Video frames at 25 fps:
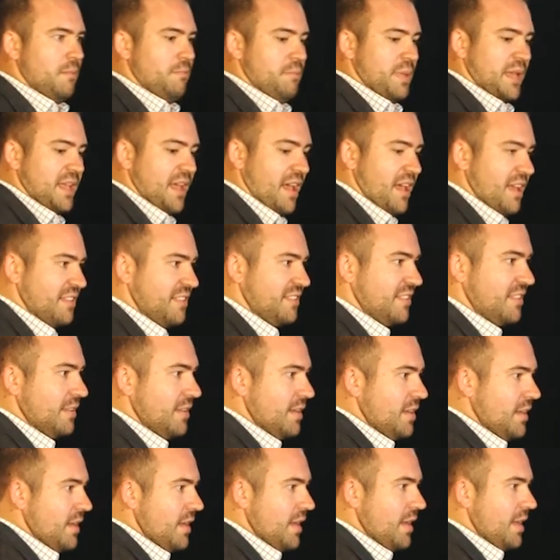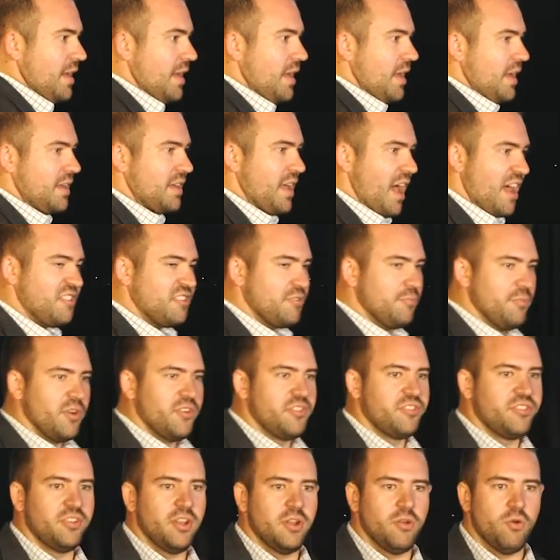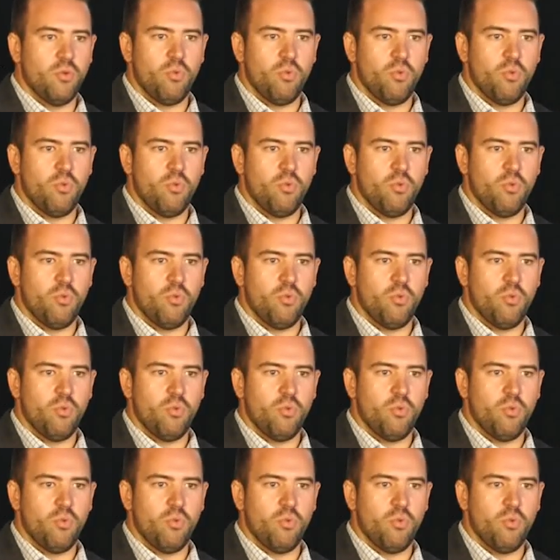Because customers